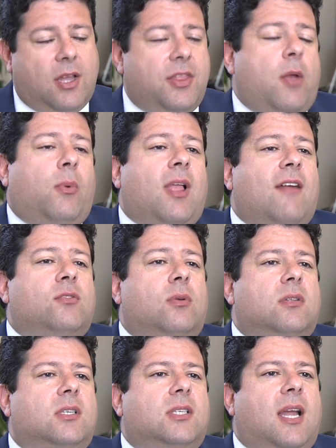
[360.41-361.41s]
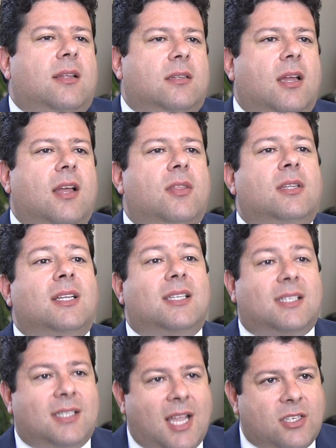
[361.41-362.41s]
They will have to understand that
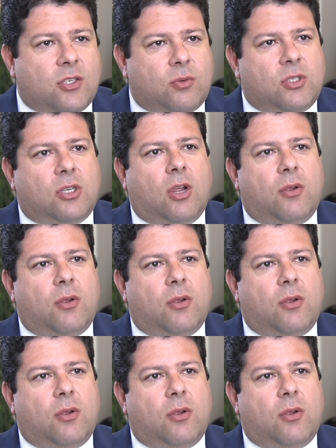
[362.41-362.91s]
it's necessary to